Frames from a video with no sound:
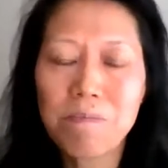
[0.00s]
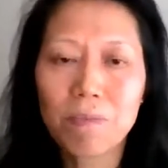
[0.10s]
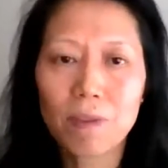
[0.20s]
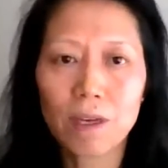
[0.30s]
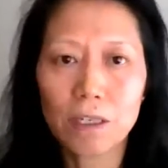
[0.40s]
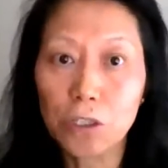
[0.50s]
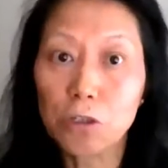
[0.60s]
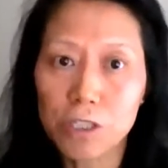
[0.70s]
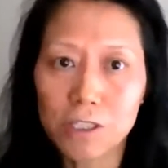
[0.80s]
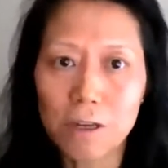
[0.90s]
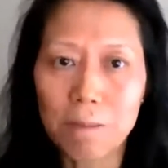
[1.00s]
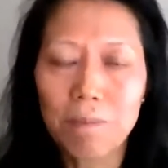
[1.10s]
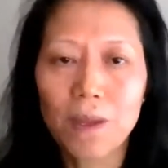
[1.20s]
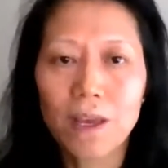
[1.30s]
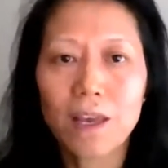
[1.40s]
ecosystem.
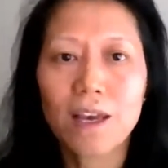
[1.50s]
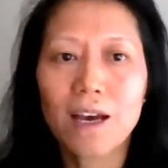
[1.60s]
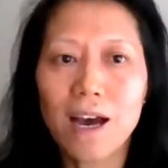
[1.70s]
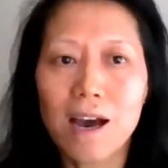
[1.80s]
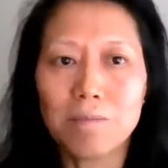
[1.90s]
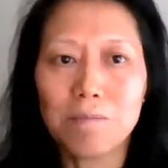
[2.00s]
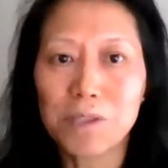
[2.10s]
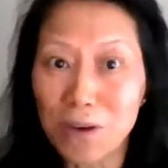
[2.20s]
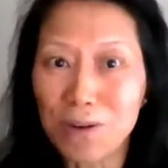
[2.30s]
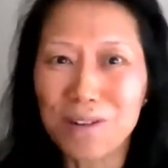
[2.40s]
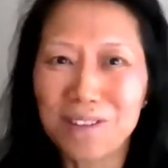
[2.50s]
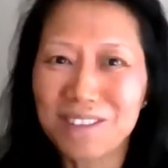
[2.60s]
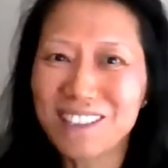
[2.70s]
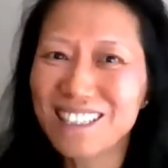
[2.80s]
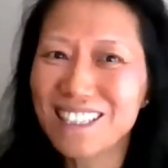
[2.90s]
And so
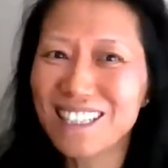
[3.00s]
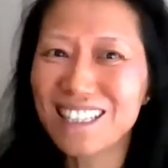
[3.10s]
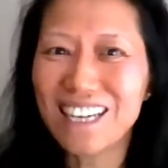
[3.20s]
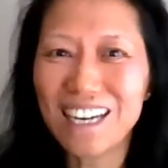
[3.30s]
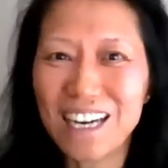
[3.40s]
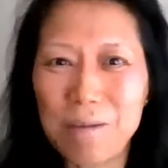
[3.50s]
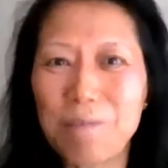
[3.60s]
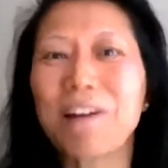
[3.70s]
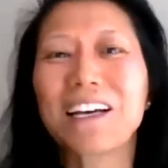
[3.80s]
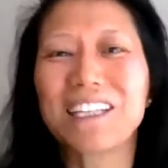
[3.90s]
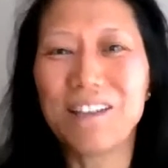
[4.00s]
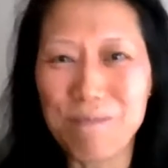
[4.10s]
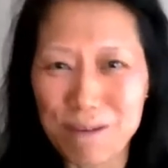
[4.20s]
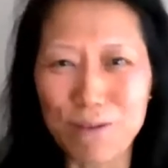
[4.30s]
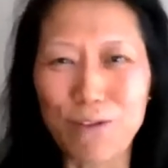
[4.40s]
I plug in
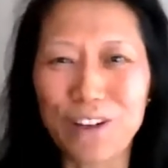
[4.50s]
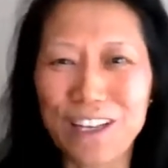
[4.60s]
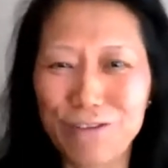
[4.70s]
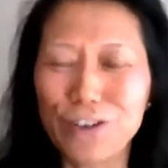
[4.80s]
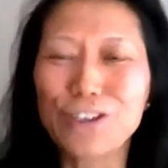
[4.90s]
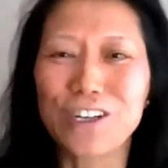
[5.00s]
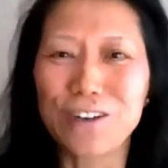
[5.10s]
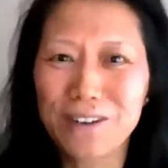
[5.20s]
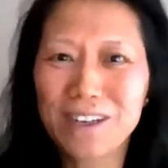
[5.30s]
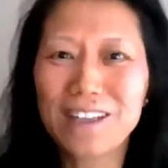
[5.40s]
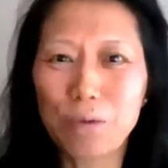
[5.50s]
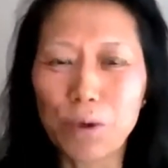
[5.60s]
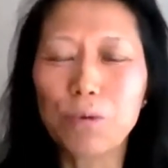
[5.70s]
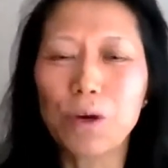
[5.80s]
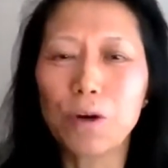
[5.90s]
maybe for the future that we
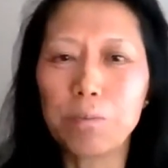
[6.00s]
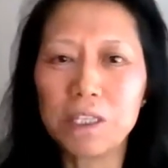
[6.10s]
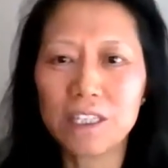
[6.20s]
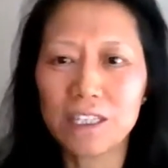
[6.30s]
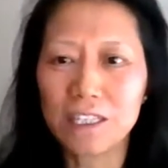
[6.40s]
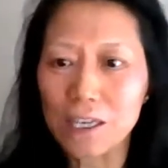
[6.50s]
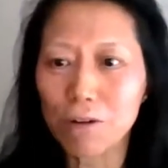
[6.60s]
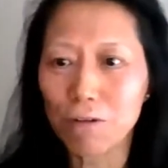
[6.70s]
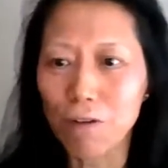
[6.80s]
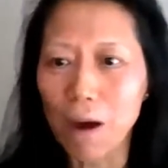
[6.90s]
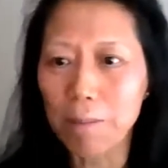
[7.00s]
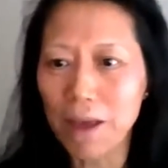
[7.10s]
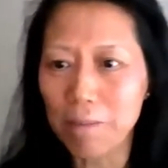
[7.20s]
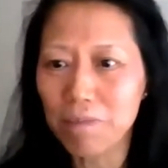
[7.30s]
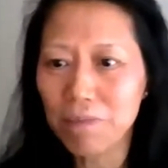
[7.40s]
will be hearing from
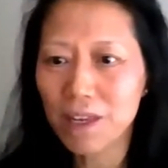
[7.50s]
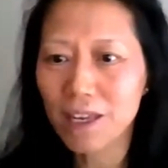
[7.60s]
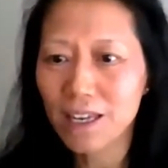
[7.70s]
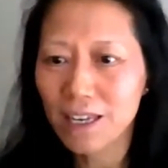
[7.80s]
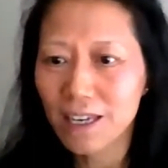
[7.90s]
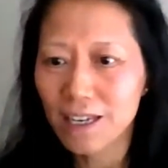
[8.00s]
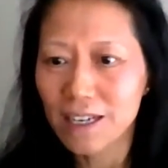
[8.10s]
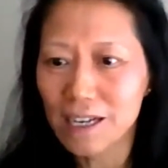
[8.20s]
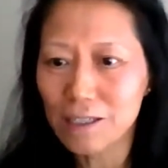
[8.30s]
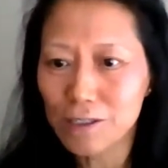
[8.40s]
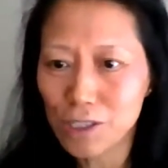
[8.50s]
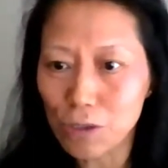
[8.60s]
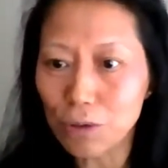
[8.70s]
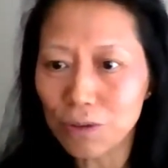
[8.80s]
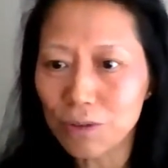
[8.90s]
them
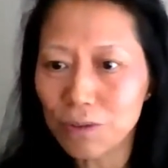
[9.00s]
soon.